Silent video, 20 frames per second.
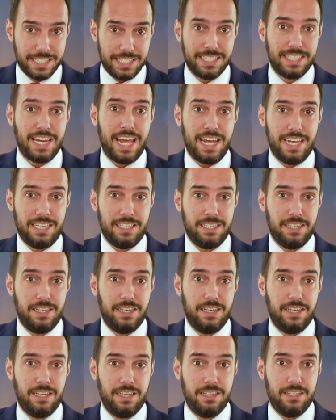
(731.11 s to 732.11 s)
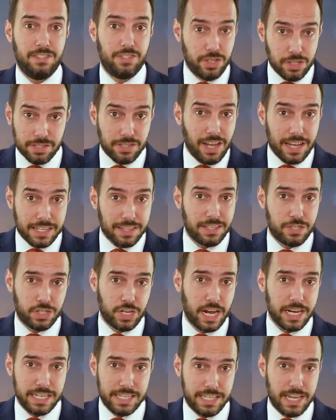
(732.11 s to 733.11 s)
state, just like the
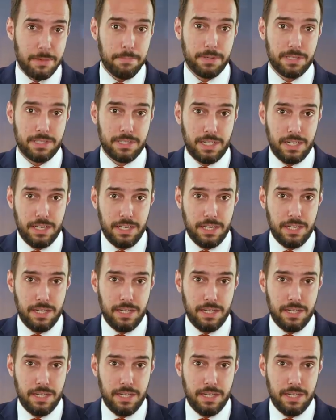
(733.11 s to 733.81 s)
Chinese embassy.